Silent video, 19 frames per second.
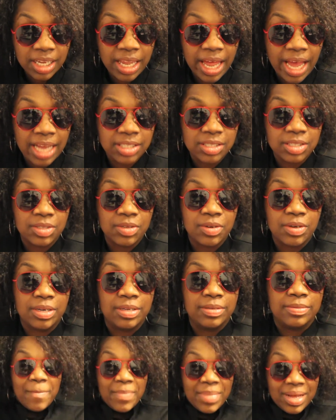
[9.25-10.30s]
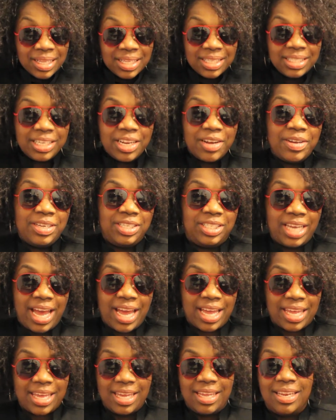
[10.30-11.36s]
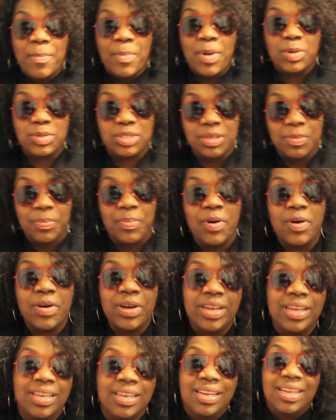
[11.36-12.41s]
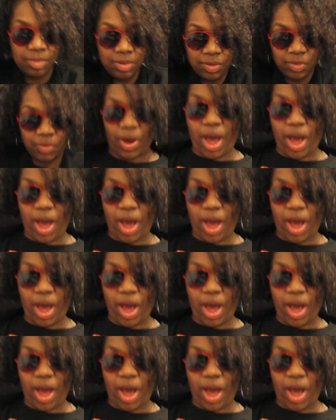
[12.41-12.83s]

glasses on. Military jacket. Most important.